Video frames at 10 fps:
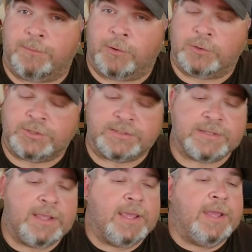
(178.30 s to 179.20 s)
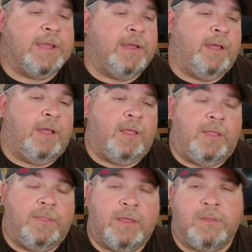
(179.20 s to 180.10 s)
your purchase.
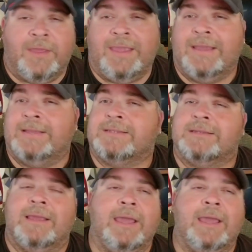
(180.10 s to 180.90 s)
The other thing is,